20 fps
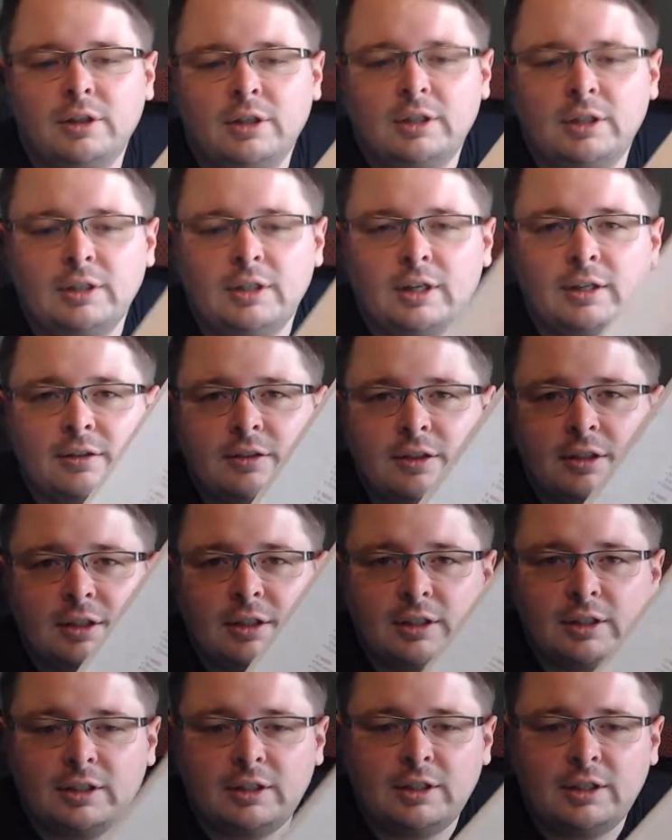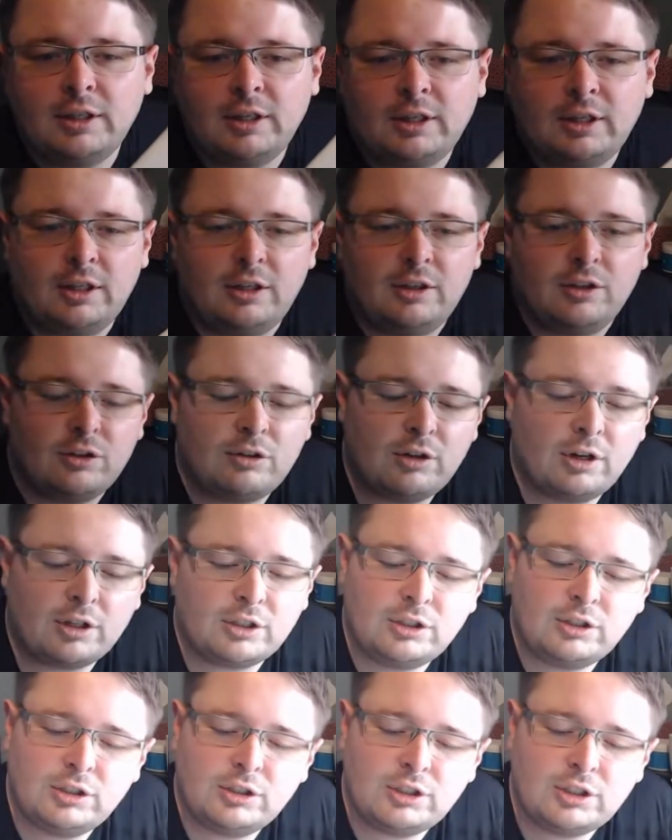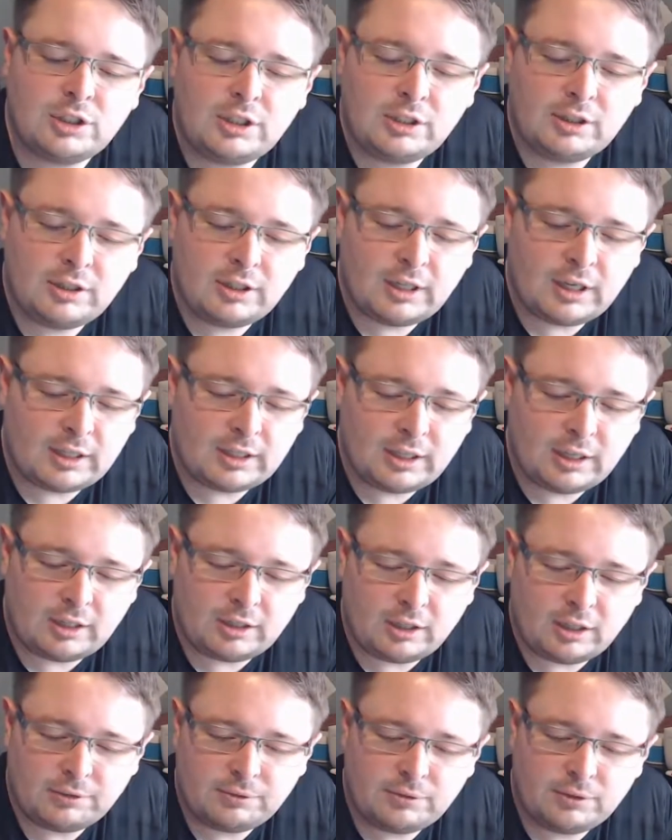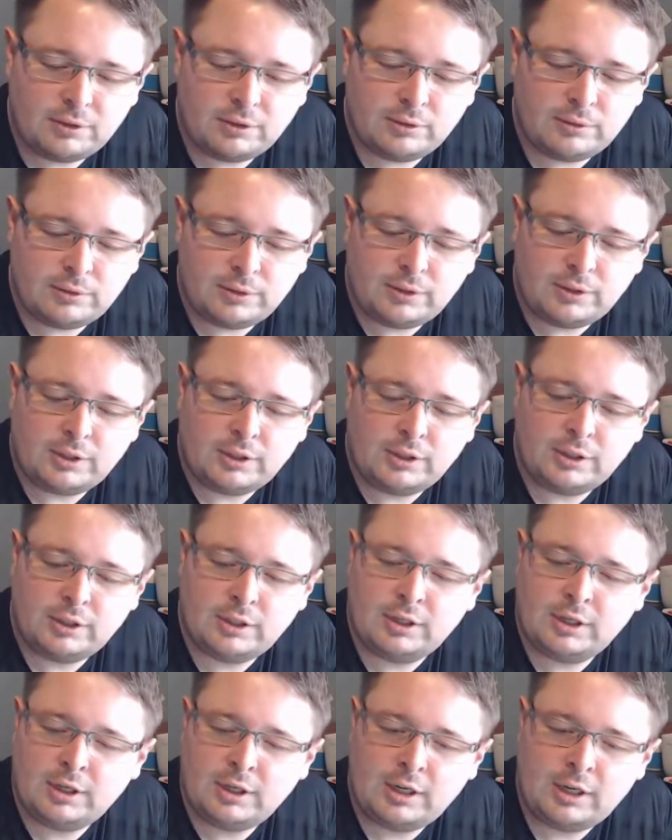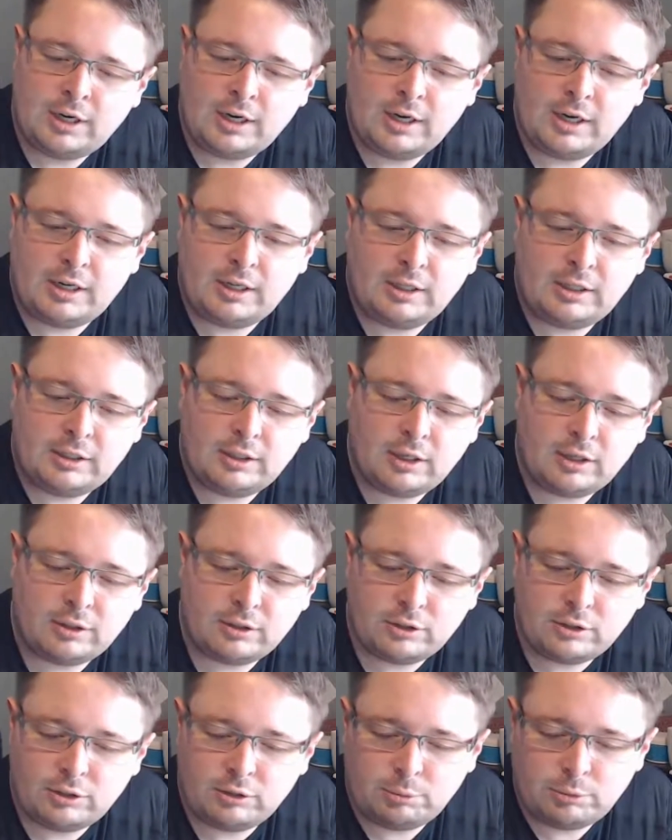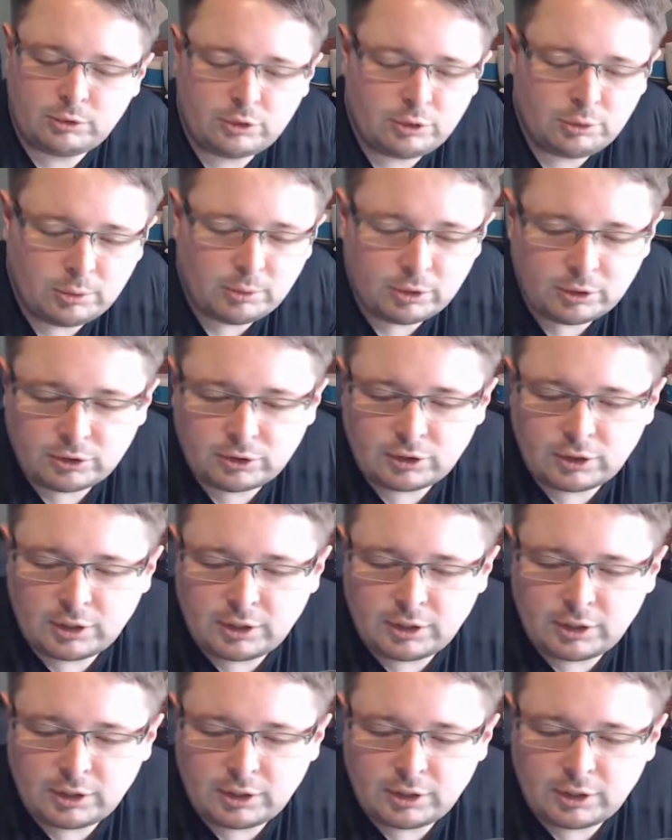That's a instruction sheet that I got off of another YouTuber's